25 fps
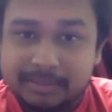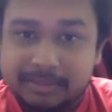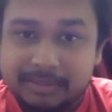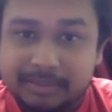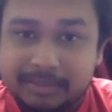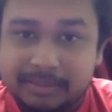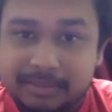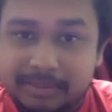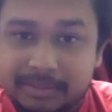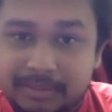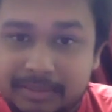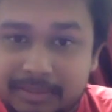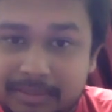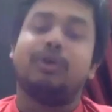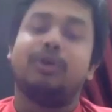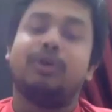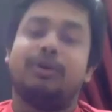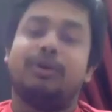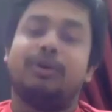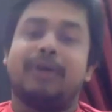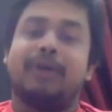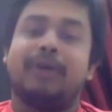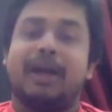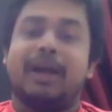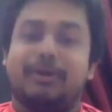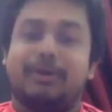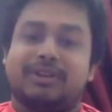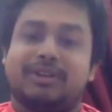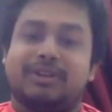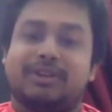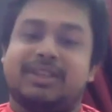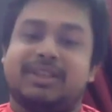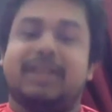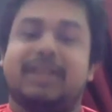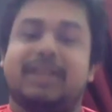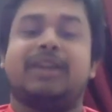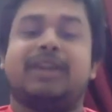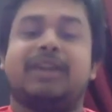so I was
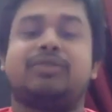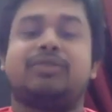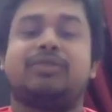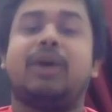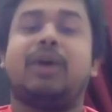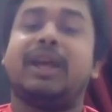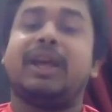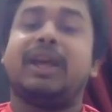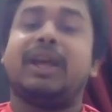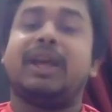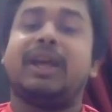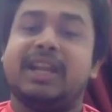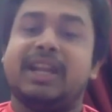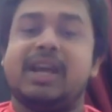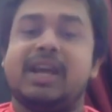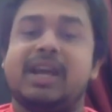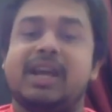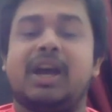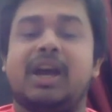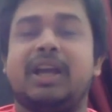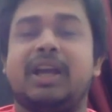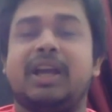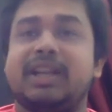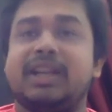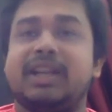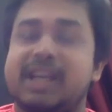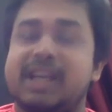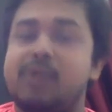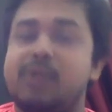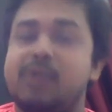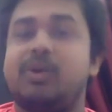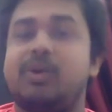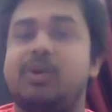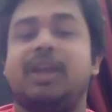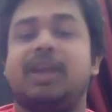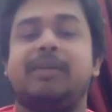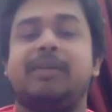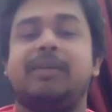there, so I
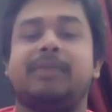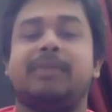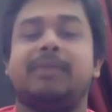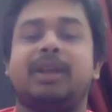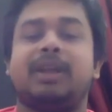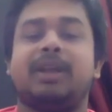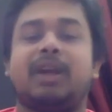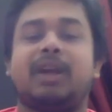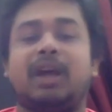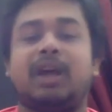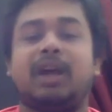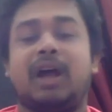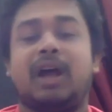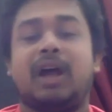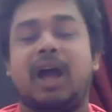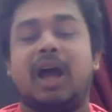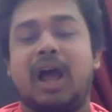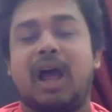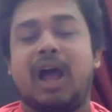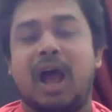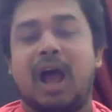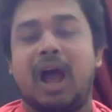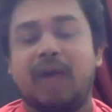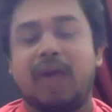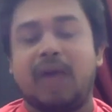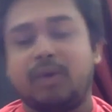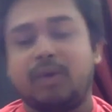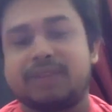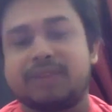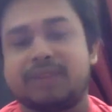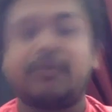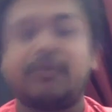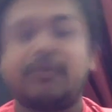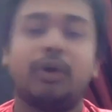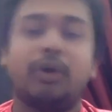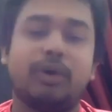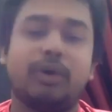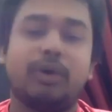knew him, and I was
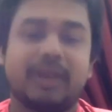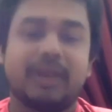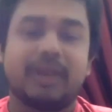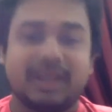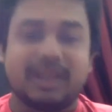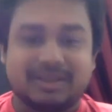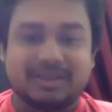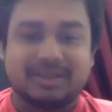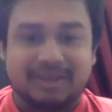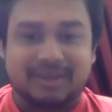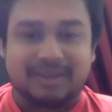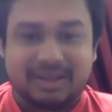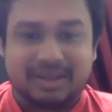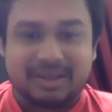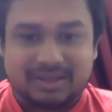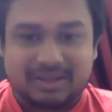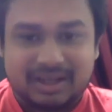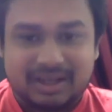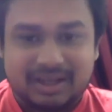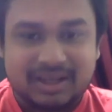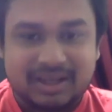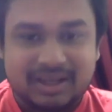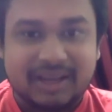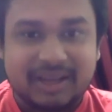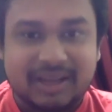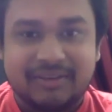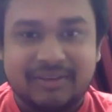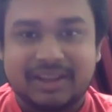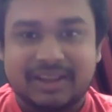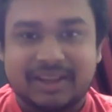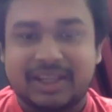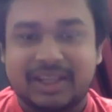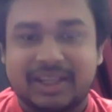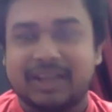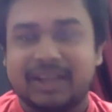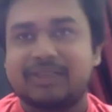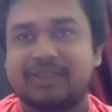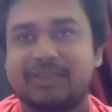following his result,
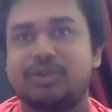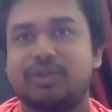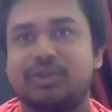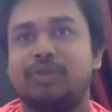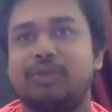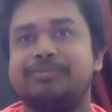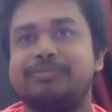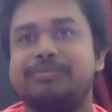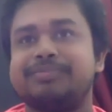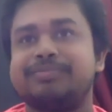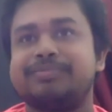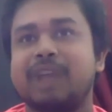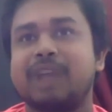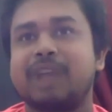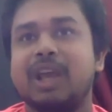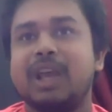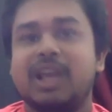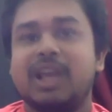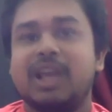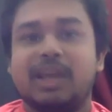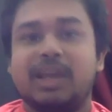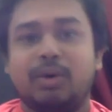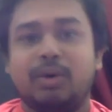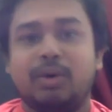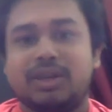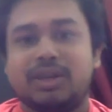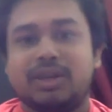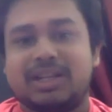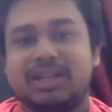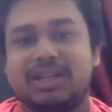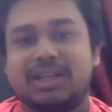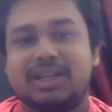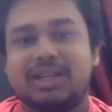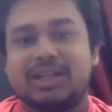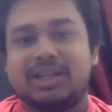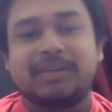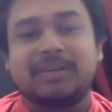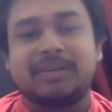everything. So he was
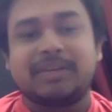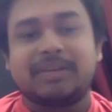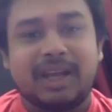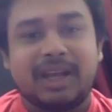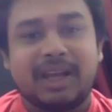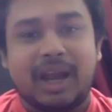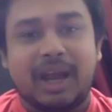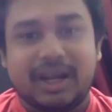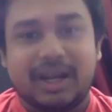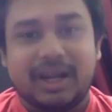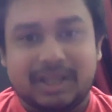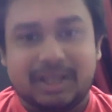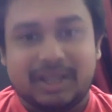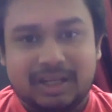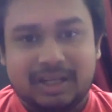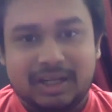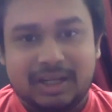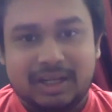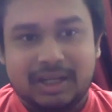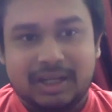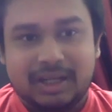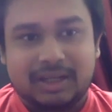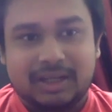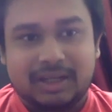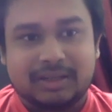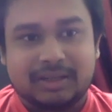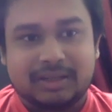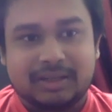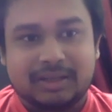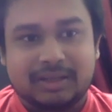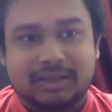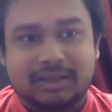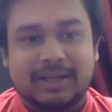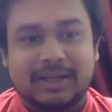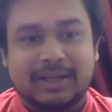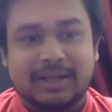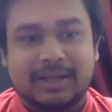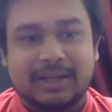like my idol, and
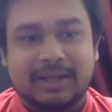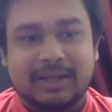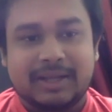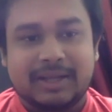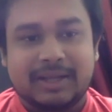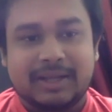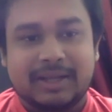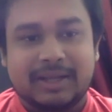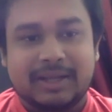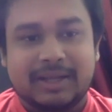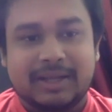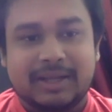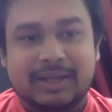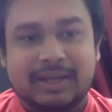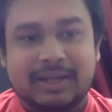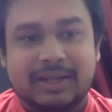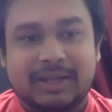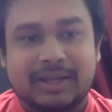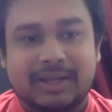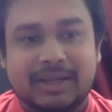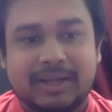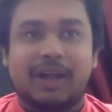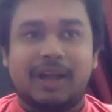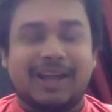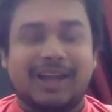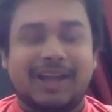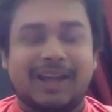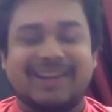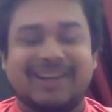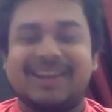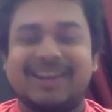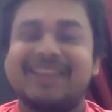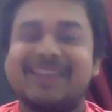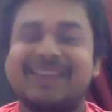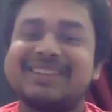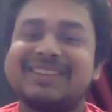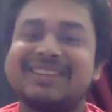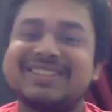so I
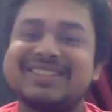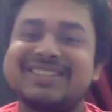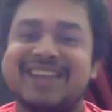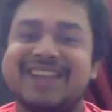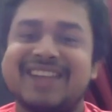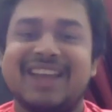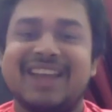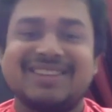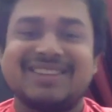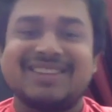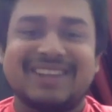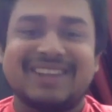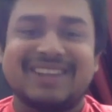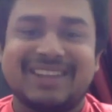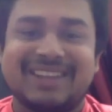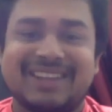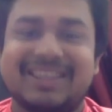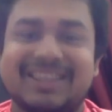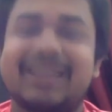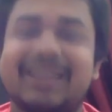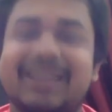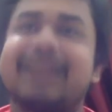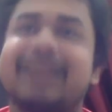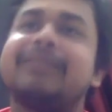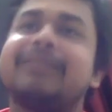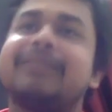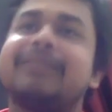didn't change anything. And